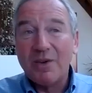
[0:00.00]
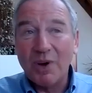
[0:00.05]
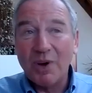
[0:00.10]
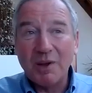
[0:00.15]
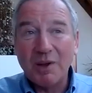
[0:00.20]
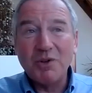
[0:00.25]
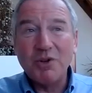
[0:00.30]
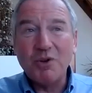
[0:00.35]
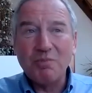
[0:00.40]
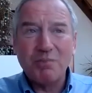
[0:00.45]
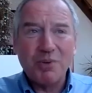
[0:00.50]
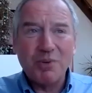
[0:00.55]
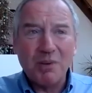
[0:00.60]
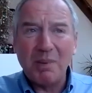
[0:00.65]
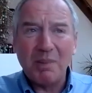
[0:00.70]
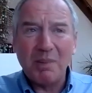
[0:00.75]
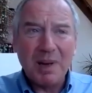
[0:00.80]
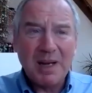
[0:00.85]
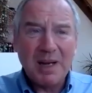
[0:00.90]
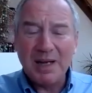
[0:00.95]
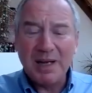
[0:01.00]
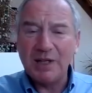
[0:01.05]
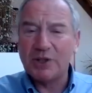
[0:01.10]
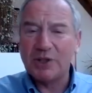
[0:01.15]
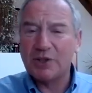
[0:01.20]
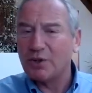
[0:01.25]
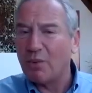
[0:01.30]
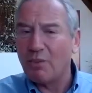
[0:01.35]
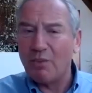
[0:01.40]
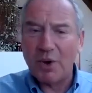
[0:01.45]
well, you probably need
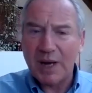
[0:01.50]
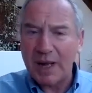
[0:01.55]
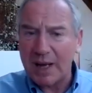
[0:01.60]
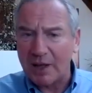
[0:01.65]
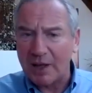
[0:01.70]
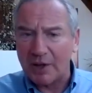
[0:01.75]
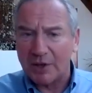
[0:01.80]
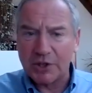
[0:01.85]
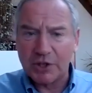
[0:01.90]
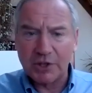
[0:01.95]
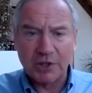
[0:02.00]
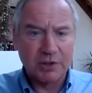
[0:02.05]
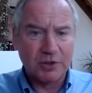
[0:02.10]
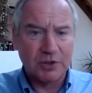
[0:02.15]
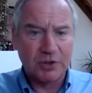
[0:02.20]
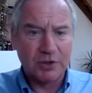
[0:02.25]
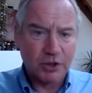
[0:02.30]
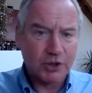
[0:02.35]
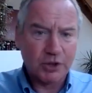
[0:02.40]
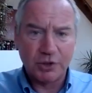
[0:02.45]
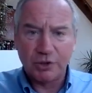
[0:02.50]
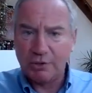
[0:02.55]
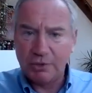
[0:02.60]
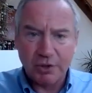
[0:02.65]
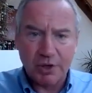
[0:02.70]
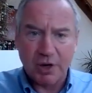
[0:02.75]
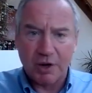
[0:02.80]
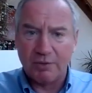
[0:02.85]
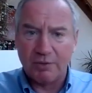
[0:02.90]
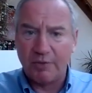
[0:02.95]
someone else, just,
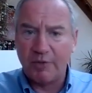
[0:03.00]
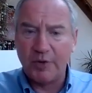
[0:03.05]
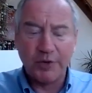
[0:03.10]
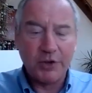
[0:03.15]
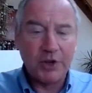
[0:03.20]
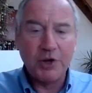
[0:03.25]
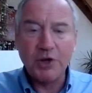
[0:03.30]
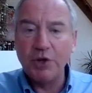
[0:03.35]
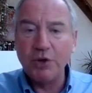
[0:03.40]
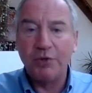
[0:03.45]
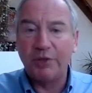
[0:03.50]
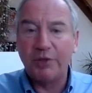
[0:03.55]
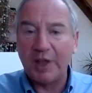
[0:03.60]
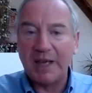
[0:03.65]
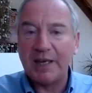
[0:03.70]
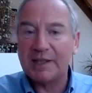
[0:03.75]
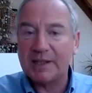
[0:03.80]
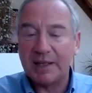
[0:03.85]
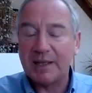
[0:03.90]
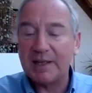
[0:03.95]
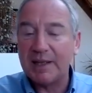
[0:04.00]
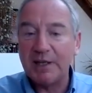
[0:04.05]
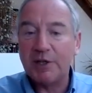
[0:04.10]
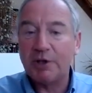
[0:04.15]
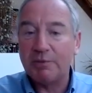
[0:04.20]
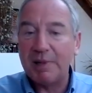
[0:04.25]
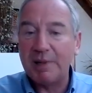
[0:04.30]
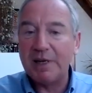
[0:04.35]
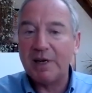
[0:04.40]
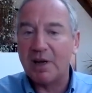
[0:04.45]
you know, for the new things that need
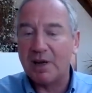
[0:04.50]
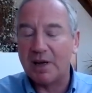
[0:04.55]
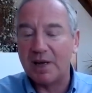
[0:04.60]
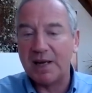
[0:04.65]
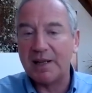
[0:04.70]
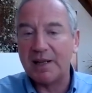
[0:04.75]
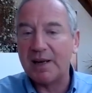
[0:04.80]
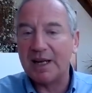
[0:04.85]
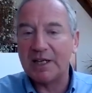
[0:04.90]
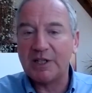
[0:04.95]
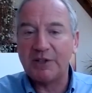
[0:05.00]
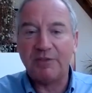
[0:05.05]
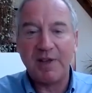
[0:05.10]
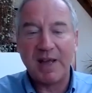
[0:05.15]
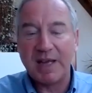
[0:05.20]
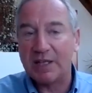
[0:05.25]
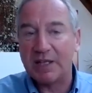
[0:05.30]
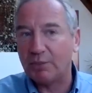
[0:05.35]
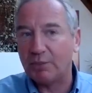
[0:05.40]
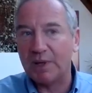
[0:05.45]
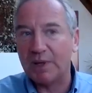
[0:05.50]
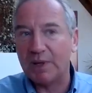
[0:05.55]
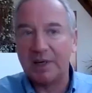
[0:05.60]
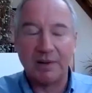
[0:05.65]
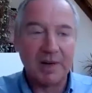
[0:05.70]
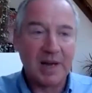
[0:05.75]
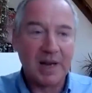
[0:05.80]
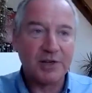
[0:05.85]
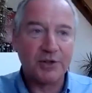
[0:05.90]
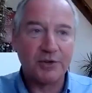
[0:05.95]
to be done in the next phase.
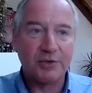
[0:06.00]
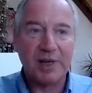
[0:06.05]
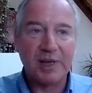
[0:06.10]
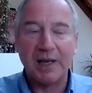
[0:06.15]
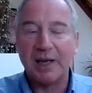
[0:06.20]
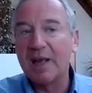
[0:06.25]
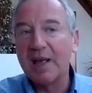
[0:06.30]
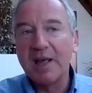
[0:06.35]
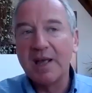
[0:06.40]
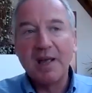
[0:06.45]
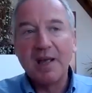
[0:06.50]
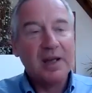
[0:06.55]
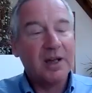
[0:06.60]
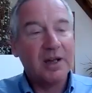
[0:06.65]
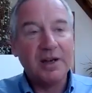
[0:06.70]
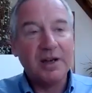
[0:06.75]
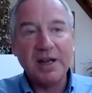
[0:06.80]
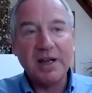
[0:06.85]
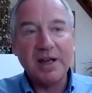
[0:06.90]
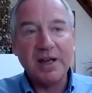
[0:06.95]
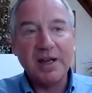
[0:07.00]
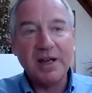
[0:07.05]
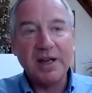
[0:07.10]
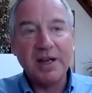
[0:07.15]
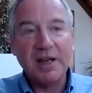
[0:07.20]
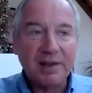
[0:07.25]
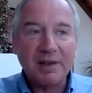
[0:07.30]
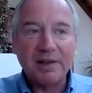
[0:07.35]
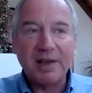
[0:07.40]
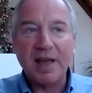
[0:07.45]
We're entering an
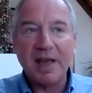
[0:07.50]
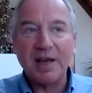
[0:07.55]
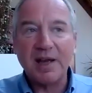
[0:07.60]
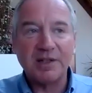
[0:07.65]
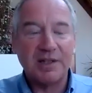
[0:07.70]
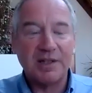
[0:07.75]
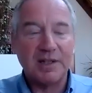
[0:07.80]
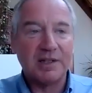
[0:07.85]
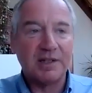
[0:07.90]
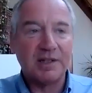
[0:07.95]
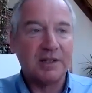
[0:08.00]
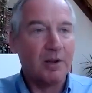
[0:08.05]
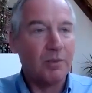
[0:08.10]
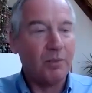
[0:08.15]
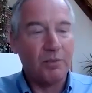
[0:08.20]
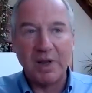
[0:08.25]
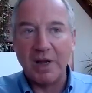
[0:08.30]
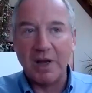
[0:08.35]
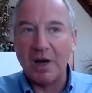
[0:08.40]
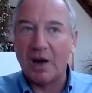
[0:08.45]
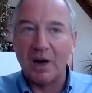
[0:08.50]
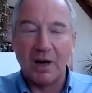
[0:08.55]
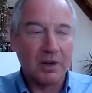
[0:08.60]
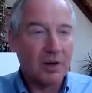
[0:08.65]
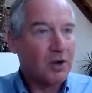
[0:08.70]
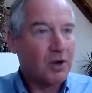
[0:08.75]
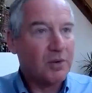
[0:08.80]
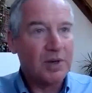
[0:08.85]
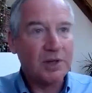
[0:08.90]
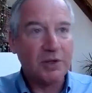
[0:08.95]
integrated care system. We are
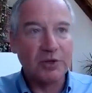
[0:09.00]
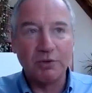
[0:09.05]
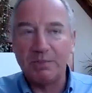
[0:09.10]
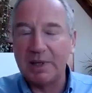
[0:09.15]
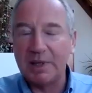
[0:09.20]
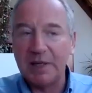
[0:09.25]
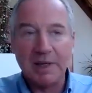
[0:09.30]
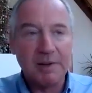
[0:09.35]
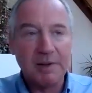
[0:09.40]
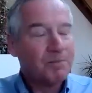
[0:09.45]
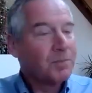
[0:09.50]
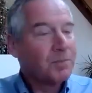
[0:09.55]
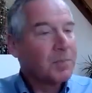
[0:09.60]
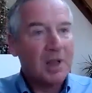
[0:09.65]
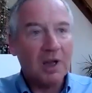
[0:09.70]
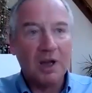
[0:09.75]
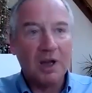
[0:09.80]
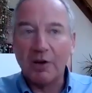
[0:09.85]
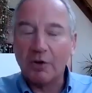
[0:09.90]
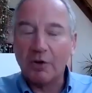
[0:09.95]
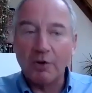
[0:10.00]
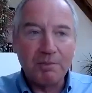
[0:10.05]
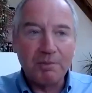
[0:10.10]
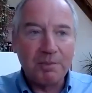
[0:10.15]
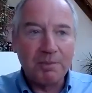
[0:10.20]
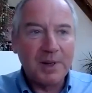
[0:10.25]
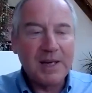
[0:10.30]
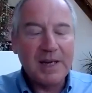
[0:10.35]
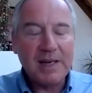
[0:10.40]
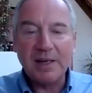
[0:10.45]
going to be a
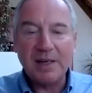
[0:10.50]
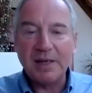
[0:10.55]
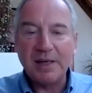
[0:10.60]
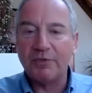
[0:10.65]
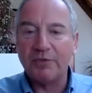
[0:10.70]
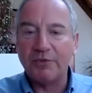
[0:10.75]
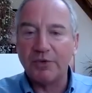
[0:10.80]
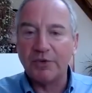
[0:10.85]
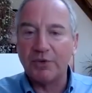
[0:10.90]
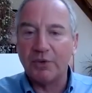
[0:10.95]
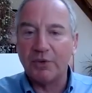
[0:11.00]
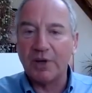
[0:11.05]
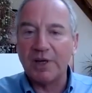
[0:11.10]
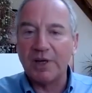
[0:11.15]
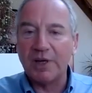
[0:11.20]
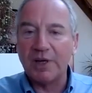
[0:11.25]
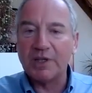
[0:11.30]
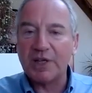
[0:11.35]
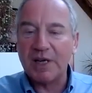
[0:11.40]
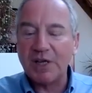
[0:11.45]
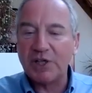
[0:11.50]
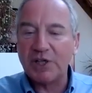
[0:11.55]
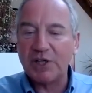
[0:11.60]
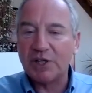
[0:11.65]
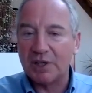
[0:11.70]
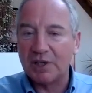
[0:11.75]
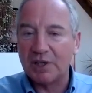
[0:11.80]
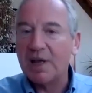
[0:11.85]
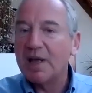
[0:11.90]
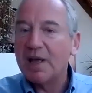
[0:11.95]
completely different
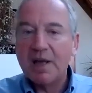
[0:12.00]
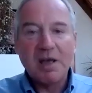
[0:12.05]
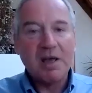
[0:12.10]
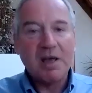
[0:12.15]
organization.